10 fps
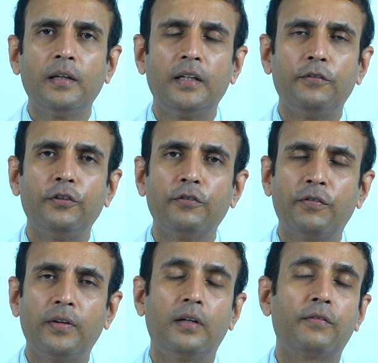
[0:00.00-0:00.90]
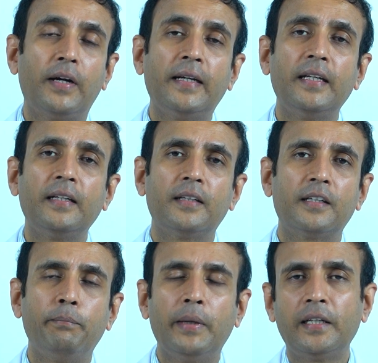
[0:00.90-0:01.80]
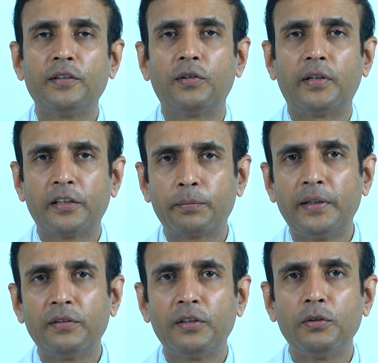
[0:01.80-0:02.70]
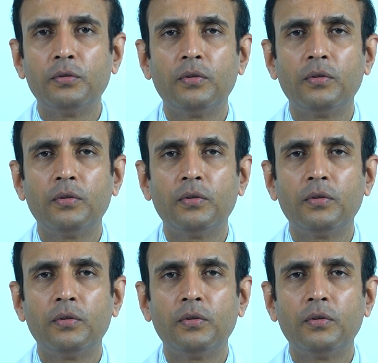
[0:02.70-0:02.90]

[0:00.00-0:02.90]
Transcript: If you are finding that berries are expensive,